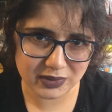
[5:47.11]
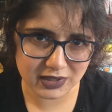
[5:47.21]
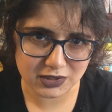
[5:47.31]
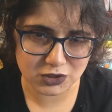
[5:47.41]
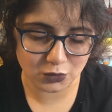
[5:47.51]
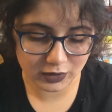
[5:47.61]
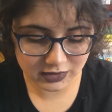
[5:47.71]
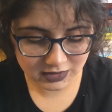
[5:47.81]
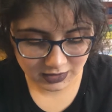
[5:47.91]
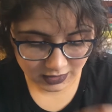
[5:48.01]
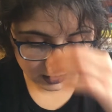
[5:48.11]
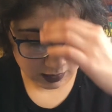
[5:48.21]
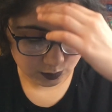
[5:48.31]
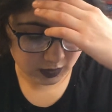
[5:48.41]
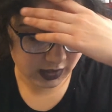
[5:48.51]
pretty short.
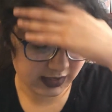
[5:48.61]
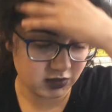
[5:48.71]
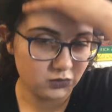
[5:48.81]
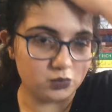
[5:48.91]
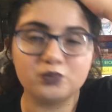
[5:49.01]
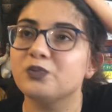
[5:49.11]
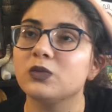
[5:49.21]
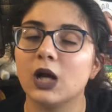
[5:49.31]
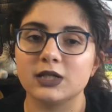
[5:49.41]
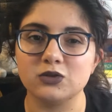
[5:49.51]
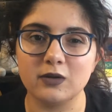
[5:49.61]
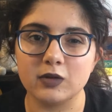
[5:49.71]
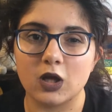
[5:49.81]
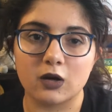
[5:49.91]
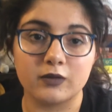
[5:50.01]
But I do, I do have a
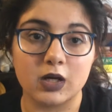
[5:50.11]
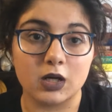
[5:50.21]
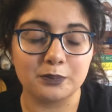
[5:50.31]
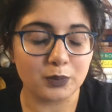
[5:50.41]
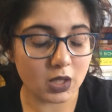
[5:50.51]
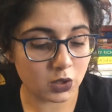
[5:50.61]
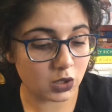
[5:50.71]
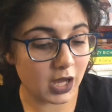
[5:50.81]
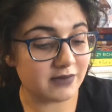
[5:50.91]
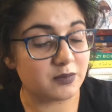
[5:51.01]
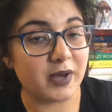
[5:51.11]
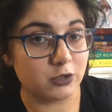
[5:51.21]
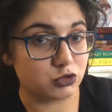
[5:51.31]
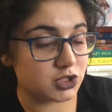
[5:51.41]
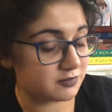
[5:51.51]
lot of, uh, I have a
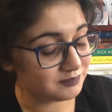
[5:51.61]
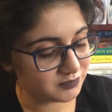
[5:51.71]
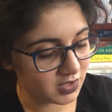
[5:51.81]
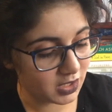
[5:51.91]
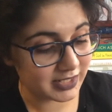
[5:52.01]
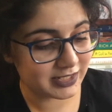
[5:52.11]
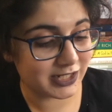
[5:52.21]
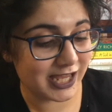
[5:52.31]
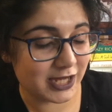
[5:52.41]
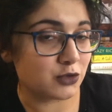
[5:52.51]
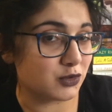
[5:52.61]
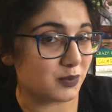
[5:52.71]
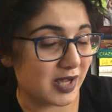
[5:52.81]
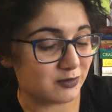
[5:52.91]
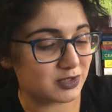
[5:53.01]
pouch. A kangaroo
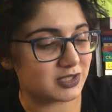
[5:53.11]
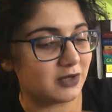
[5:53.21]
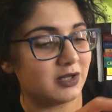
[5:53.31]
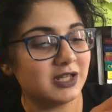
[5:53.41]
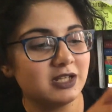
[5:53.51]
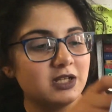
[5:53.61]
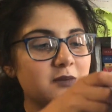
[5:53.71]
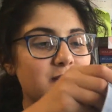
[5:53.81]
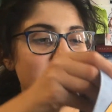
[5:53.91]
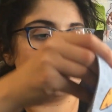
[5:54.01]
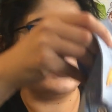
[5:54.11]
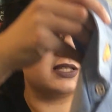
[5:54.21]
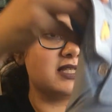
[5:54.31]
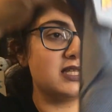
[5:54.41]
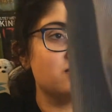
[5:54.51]
pouch, so. But anyways, this